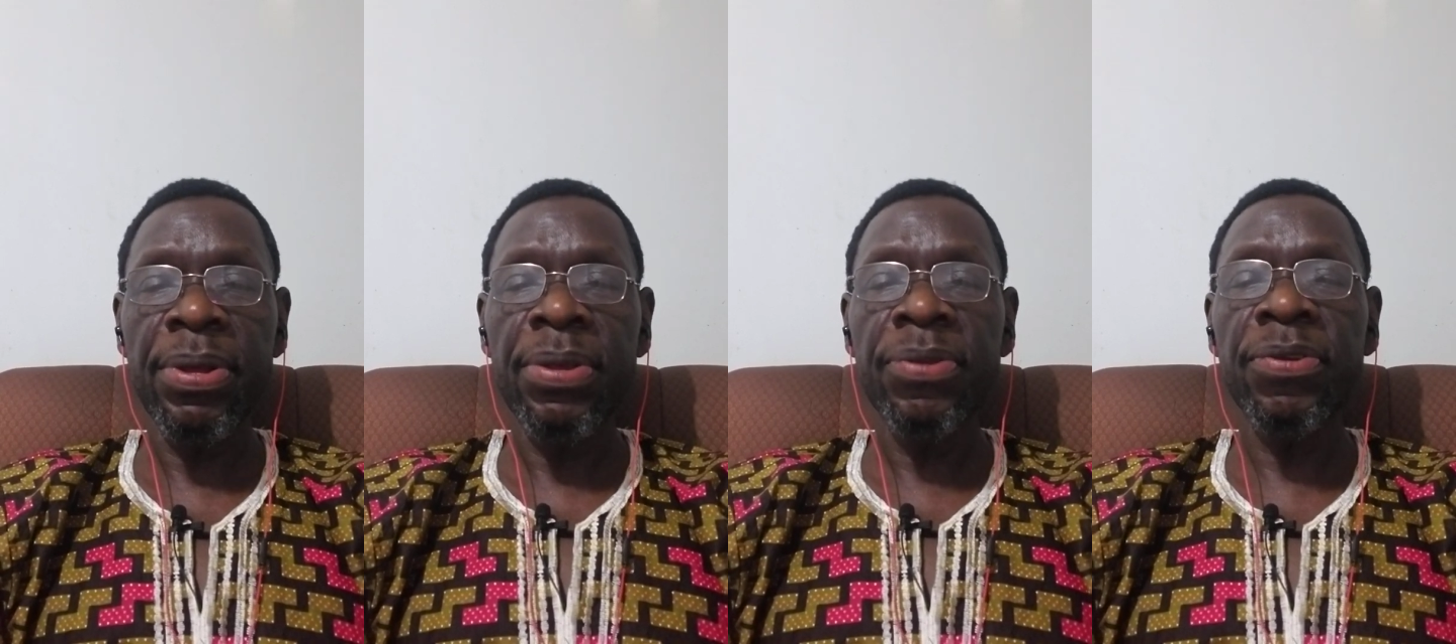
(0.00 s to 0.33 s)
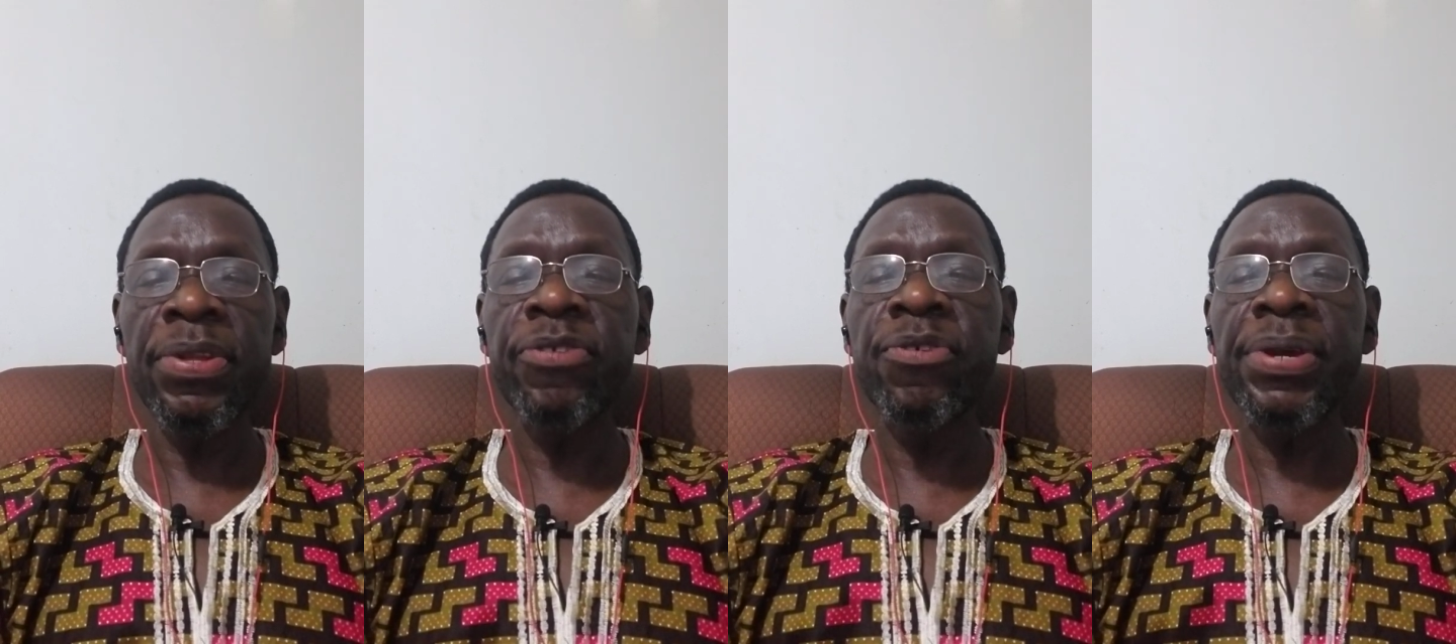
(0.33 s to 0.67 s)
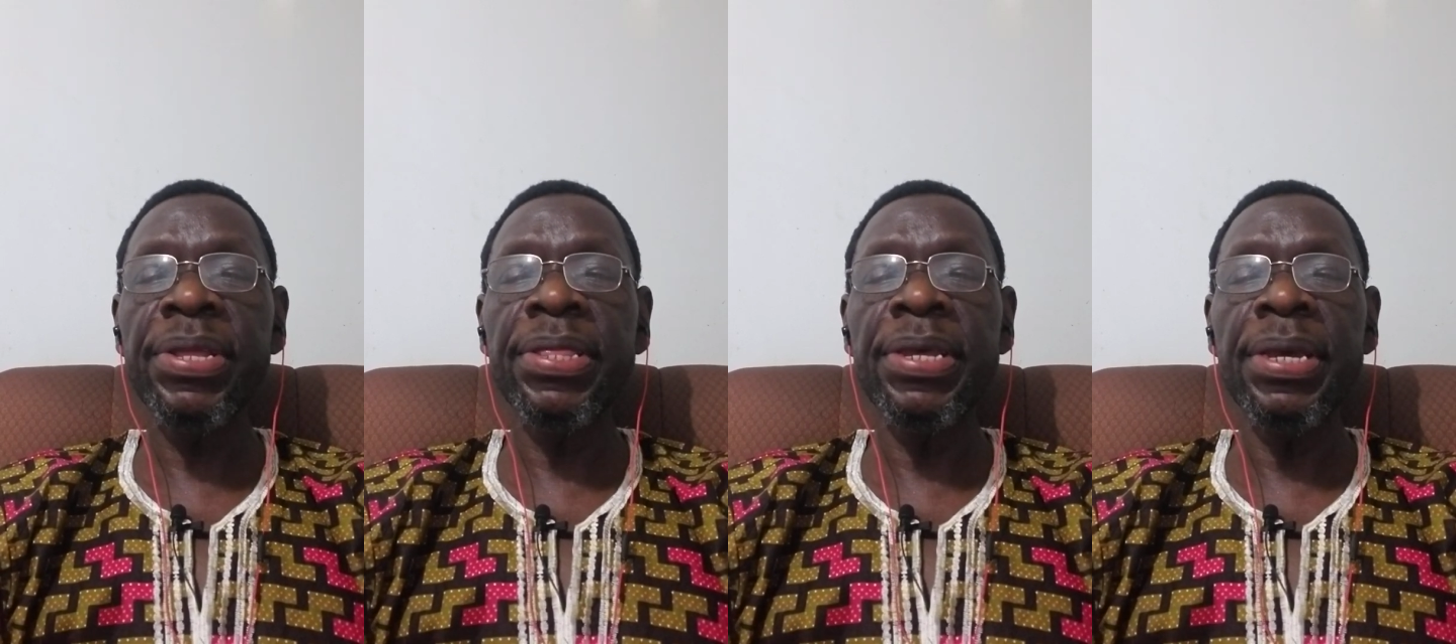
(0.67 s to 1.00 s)
So let's look
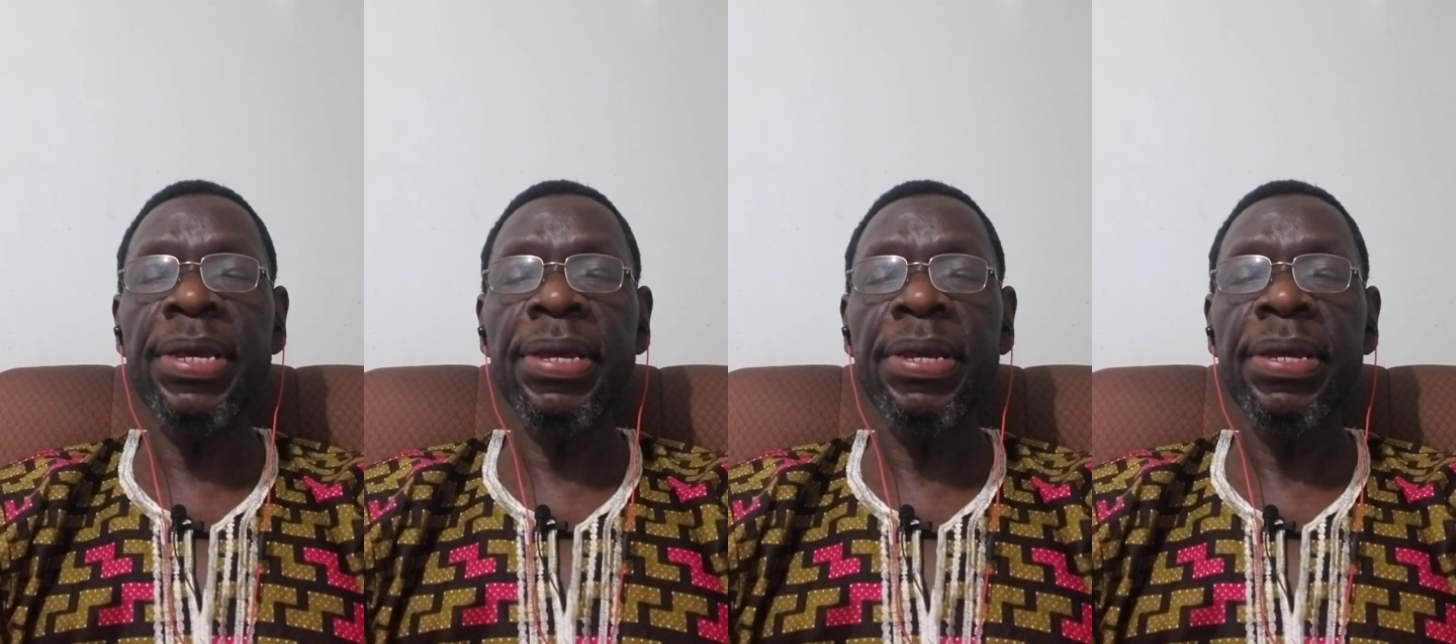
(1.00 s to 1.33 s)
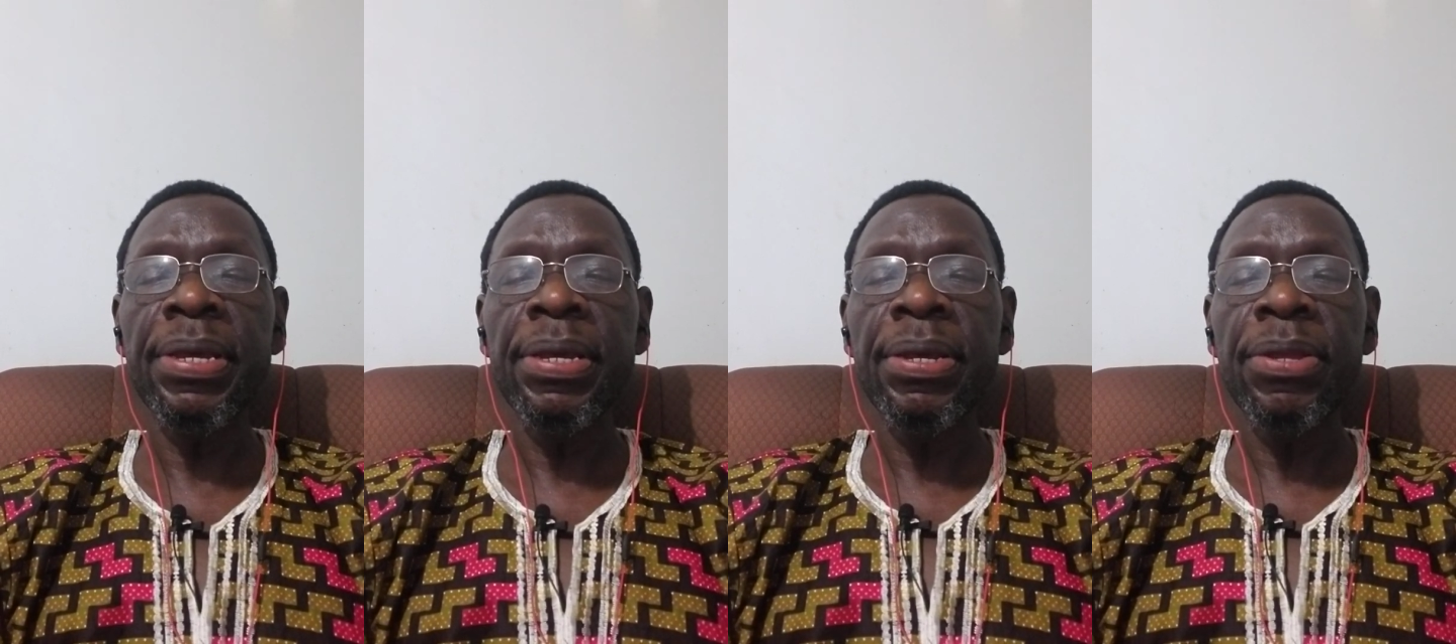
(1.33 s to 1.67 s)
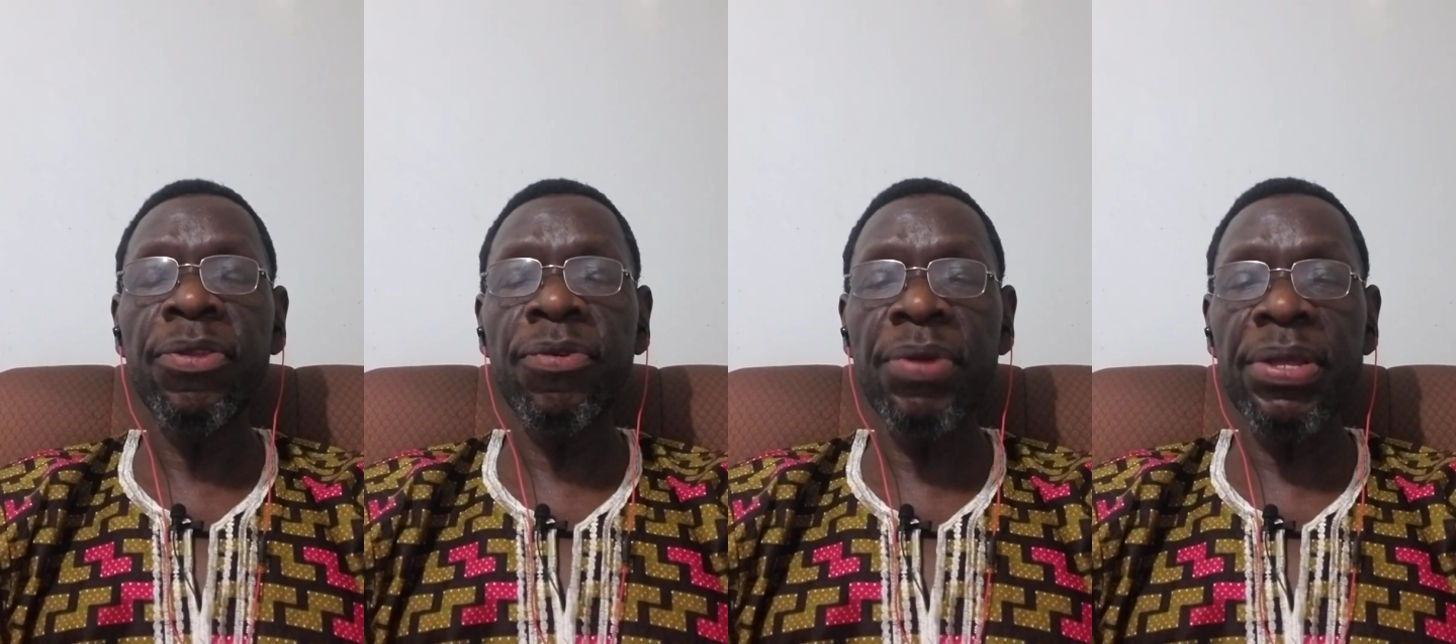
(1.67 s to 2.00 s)
at
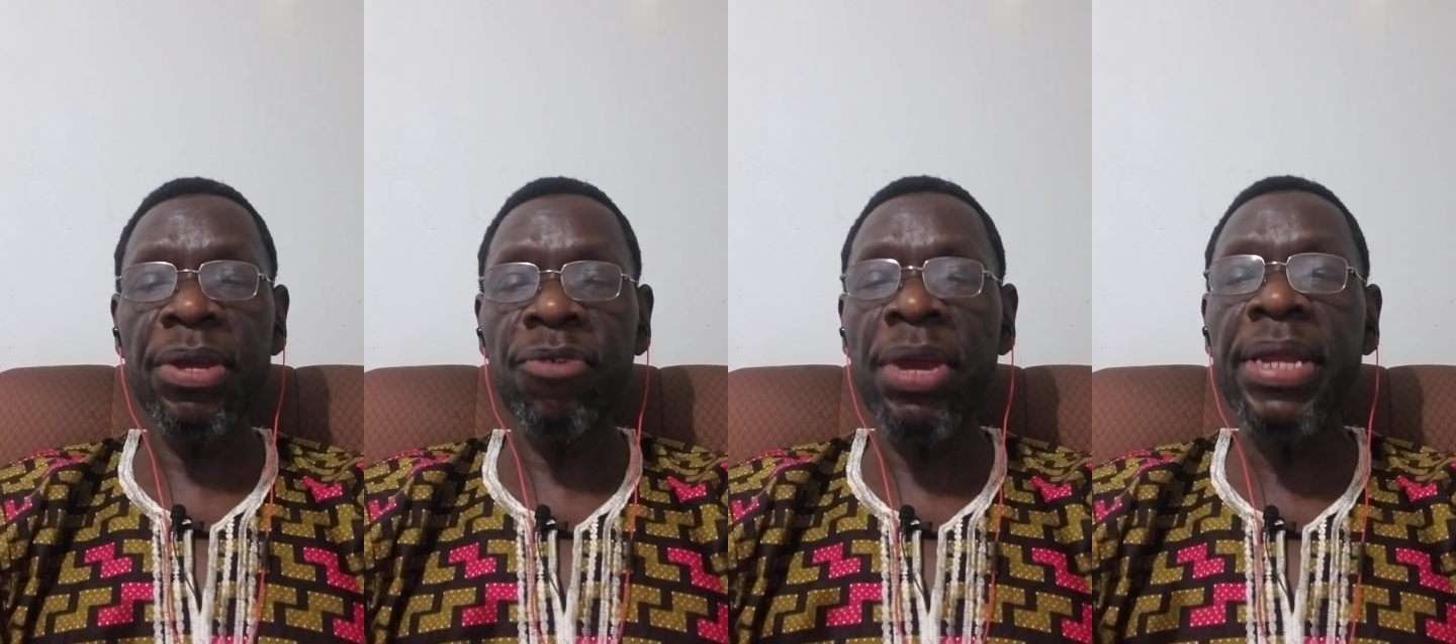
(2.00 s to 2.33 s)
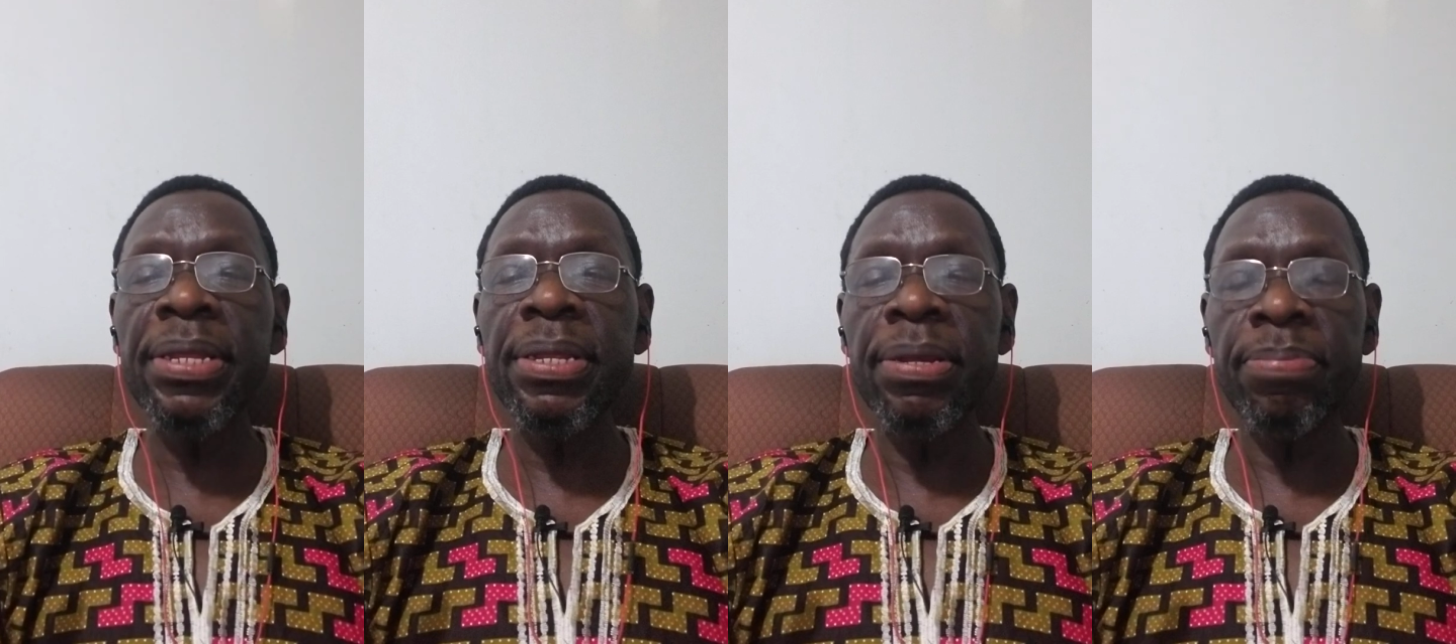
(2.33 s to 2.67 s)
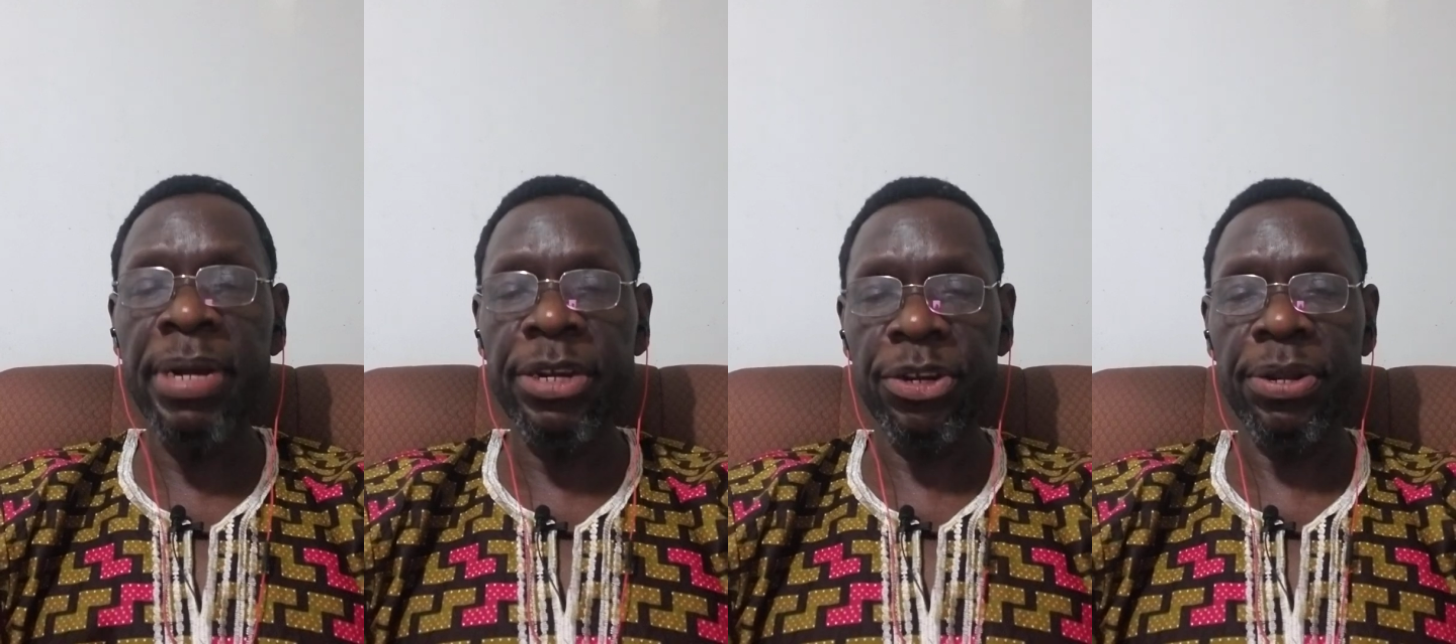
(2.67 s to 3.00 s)
during the Great
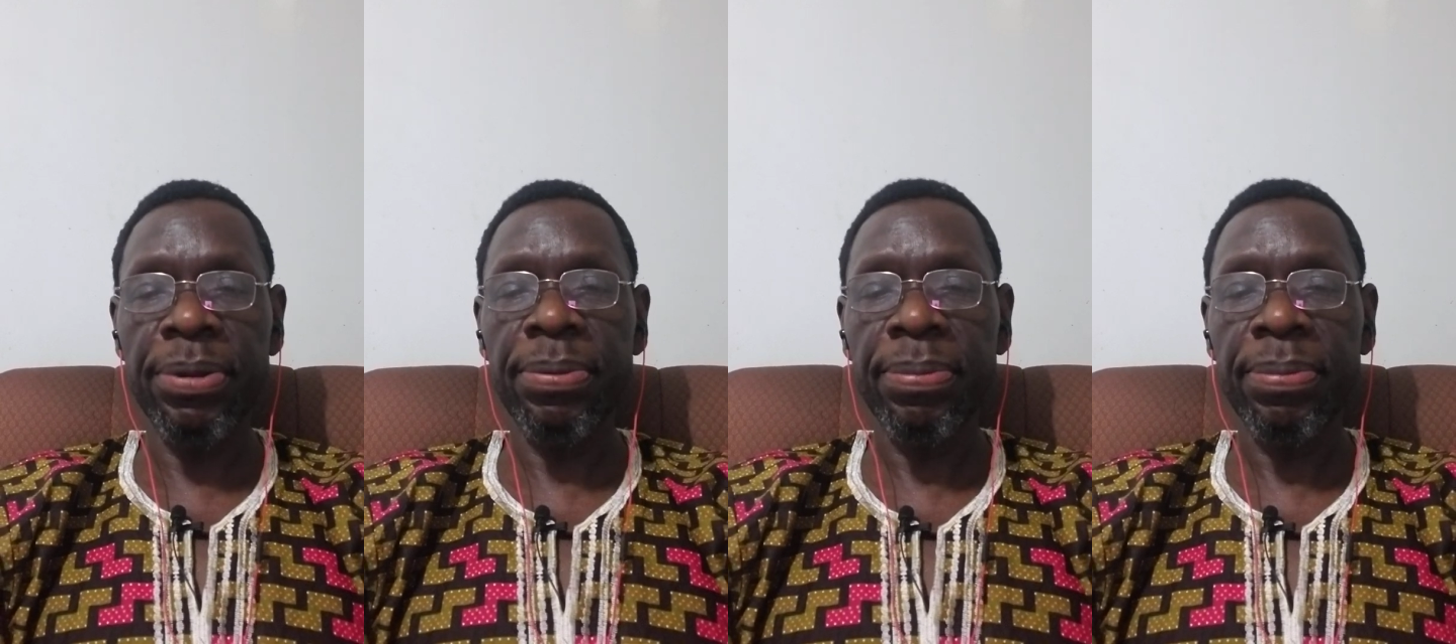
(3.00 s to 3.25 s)
Depression,